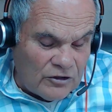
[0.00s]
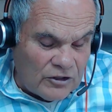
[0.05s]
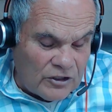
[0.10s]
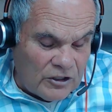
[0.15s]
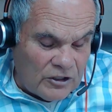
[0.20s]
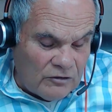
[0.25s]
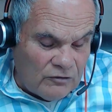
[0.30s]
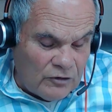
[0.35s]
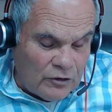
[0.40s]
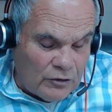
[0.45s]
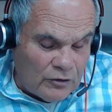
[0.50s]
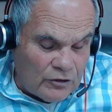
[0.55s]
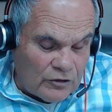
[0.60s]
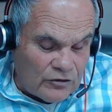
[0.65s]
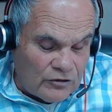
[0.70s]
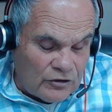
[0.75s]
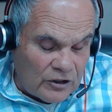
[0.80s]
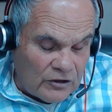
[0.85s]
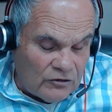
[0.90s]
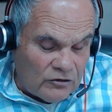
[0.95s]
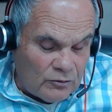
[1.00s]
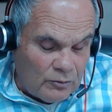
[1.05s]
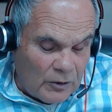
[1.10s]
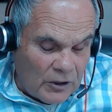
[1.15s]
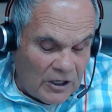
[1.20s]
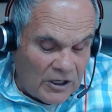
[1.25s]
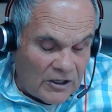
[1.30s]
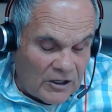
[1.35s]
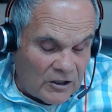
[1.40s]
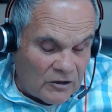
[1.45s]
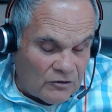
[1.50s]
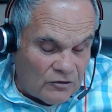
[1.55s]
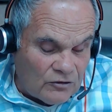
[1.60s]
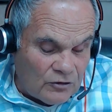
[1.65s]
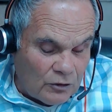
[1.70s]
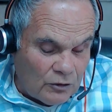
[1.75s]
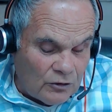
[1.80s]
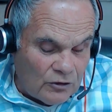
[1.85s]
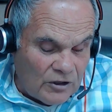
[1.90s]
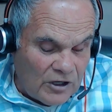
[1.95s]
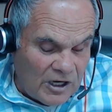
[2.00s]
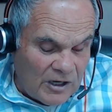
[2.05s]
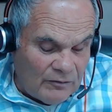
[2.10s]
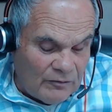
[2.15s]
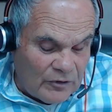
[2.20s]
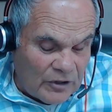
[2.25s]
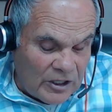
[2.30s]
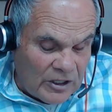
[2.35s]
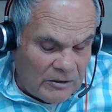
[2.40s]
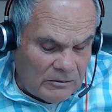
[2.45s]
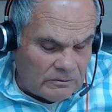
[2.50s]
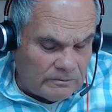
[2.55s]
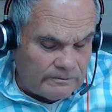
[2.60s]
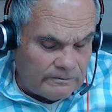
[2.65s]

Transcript: give you the sunspot and solar update.